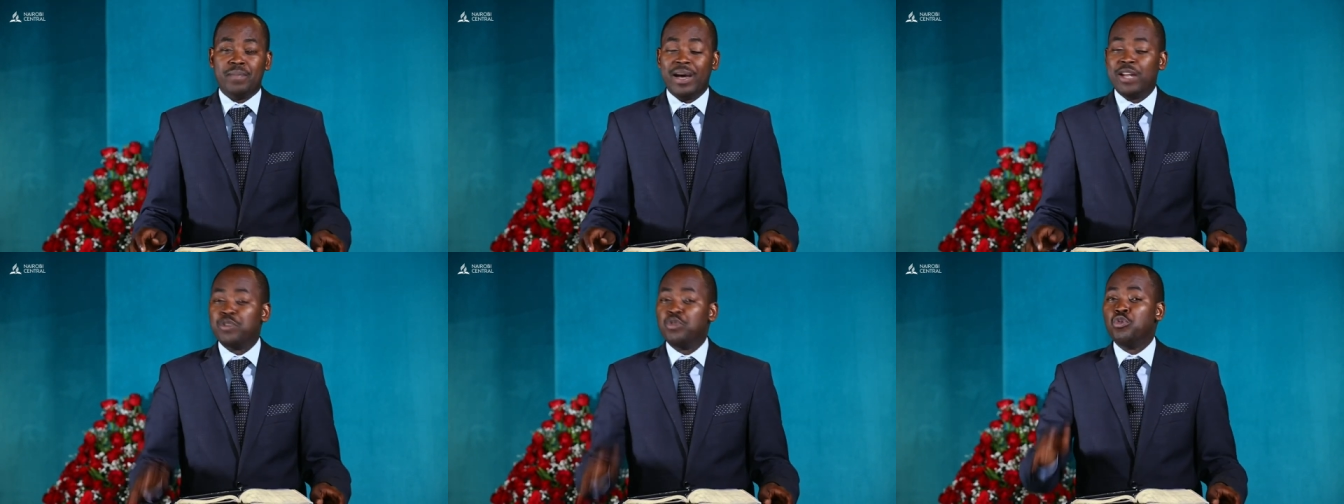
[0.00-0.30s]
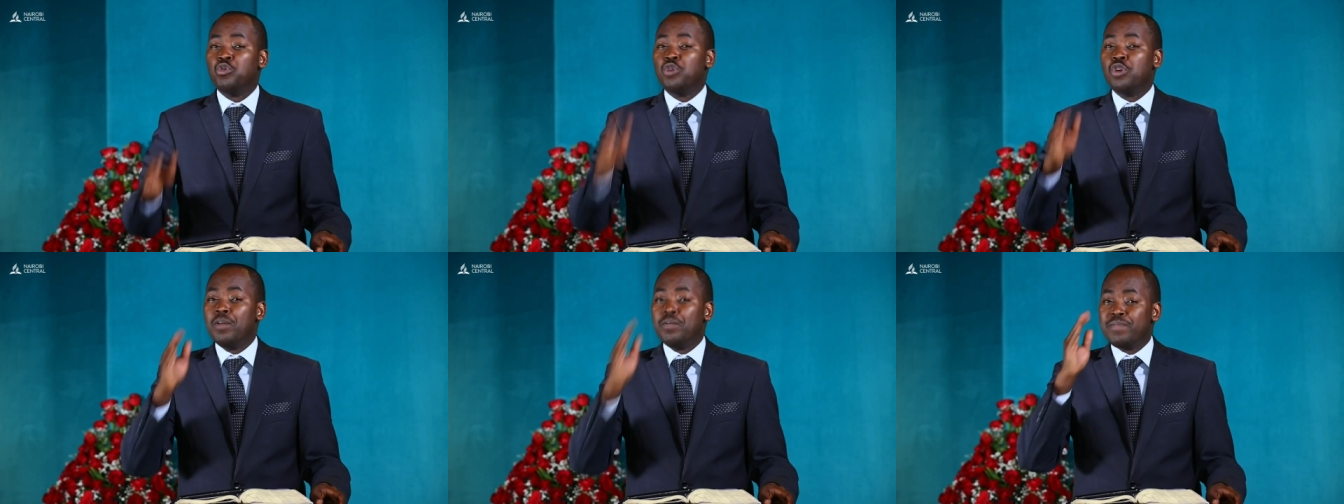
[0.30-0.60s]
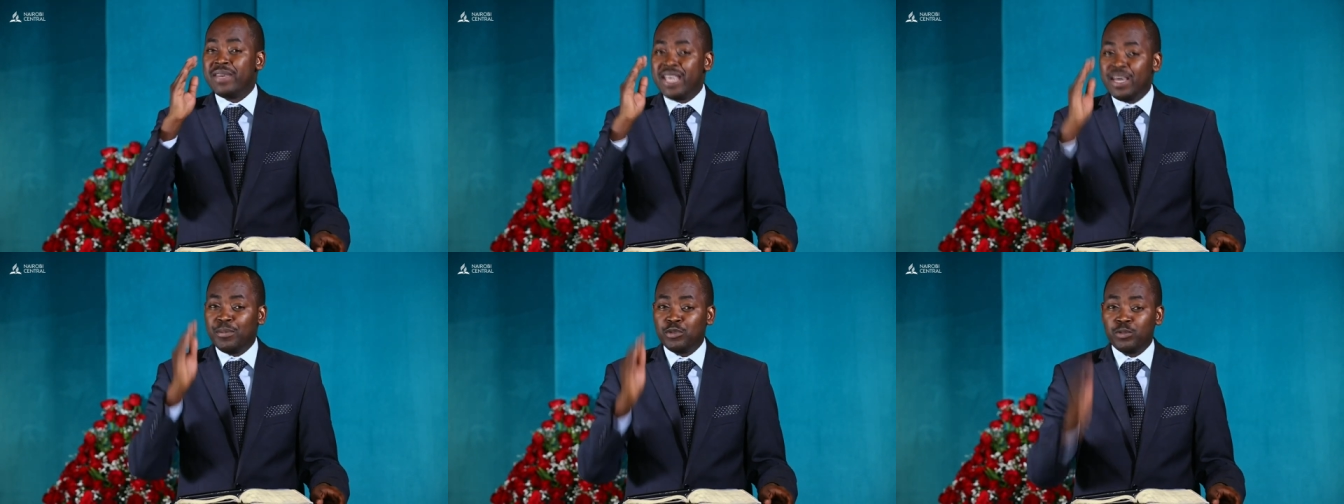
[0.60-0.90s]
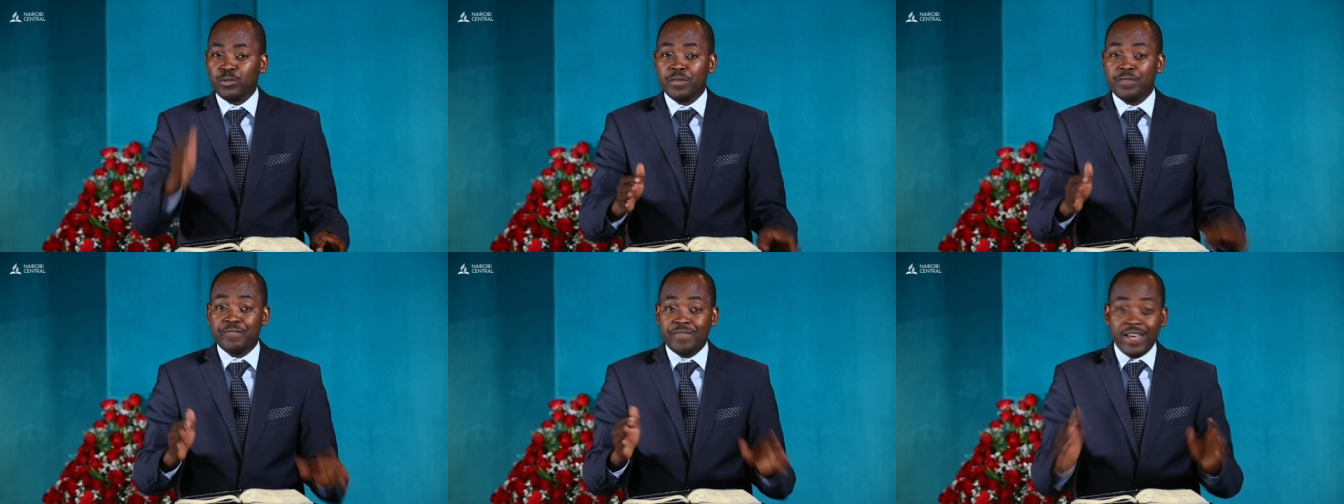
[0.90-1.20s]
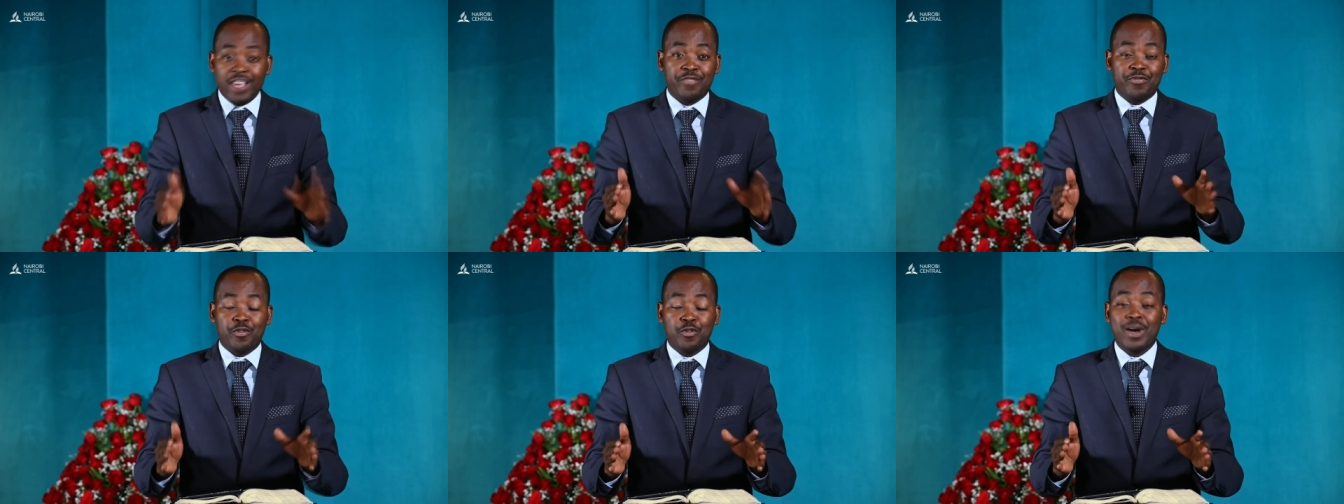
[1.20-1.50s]
but you will not be able to be
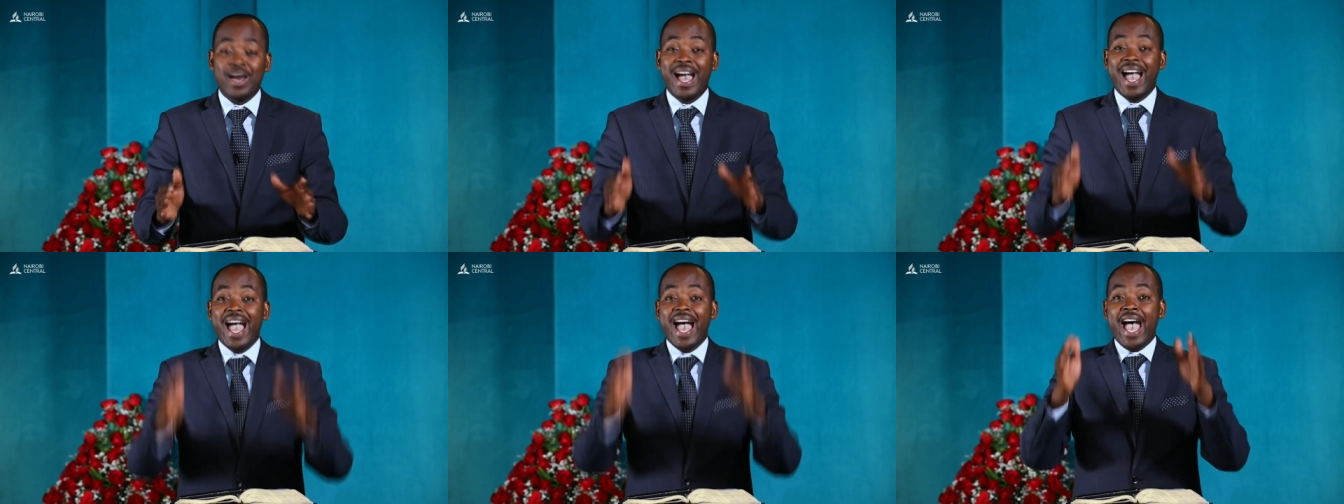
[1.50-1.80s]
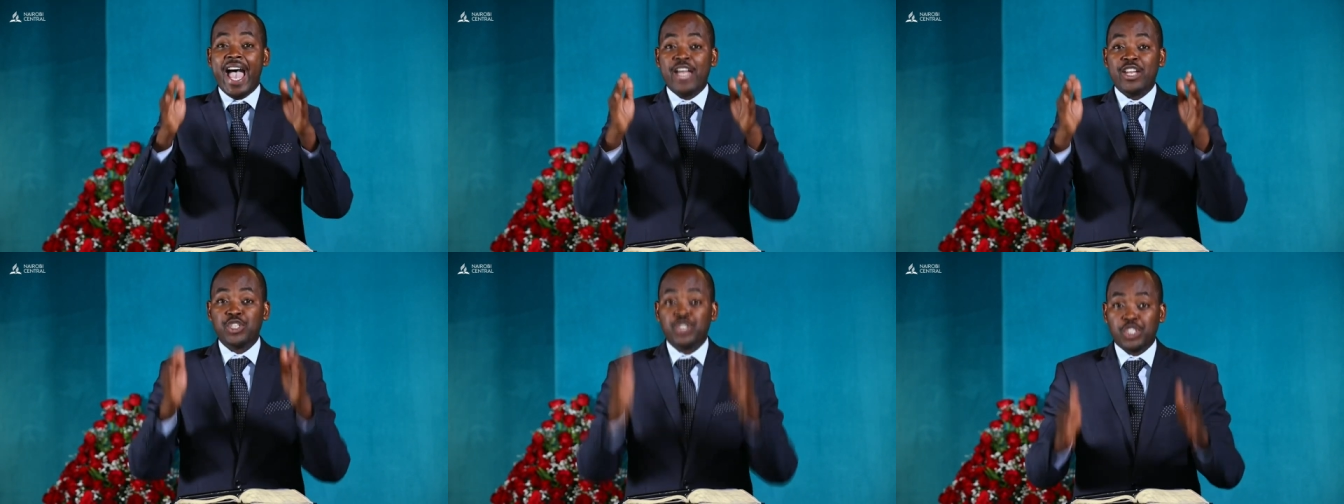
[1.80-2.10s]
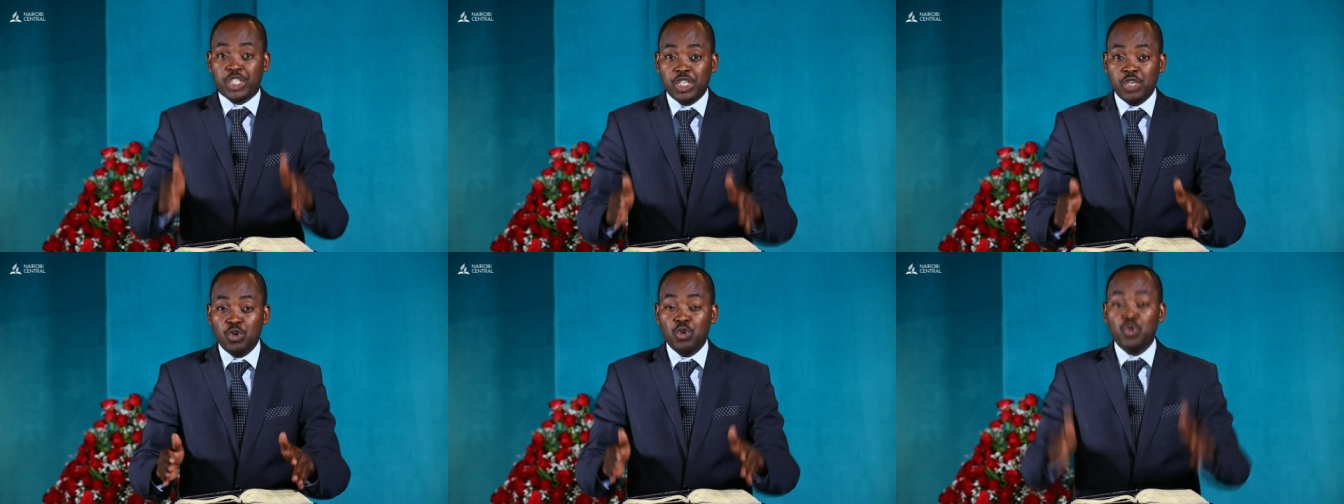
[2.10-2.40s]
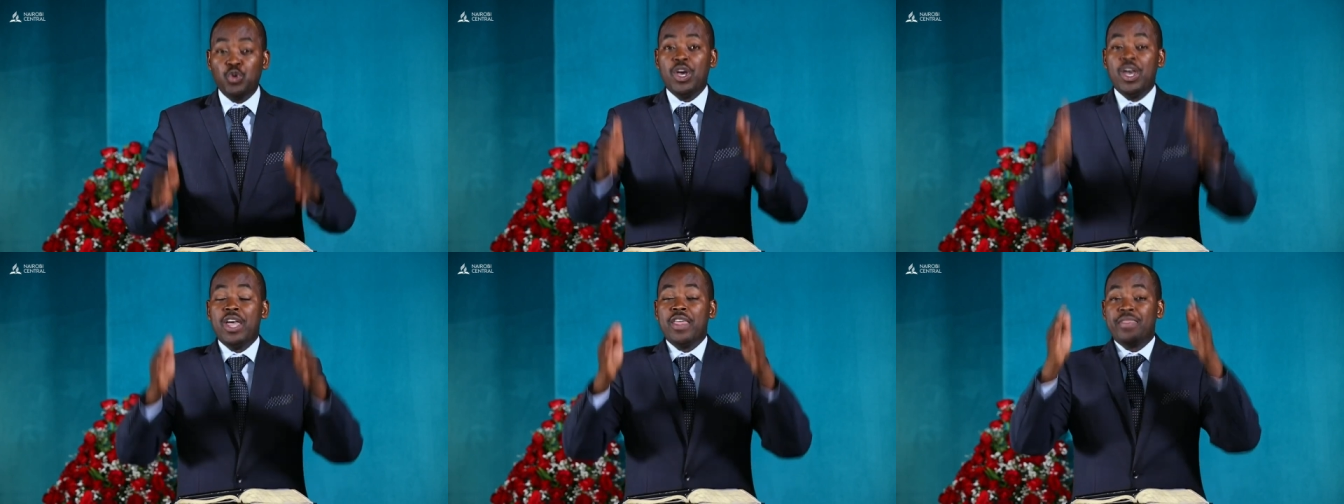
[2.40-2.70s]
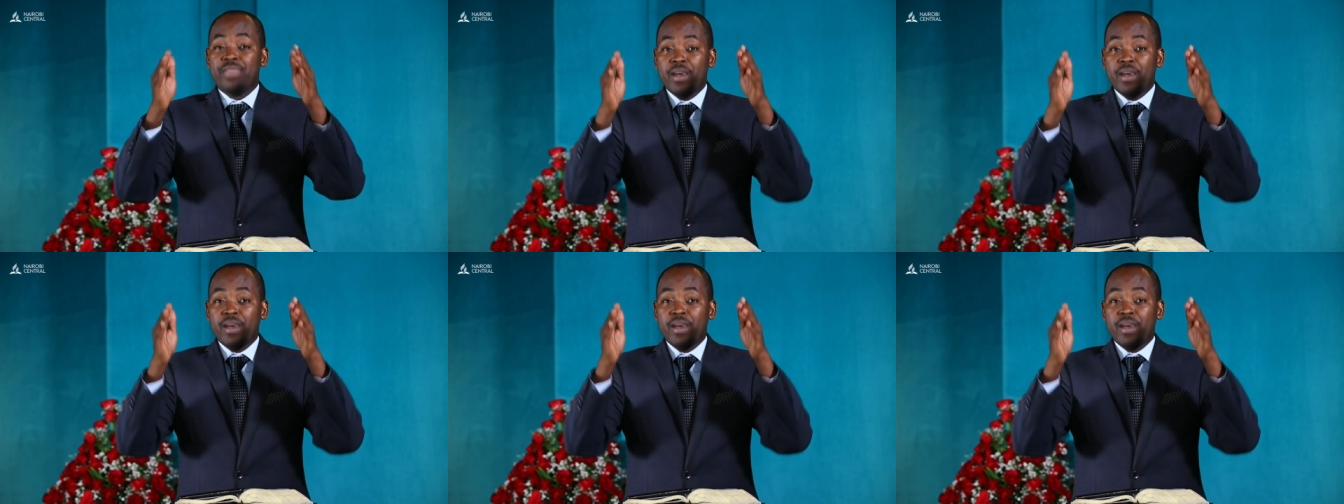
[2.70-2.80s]
faithful until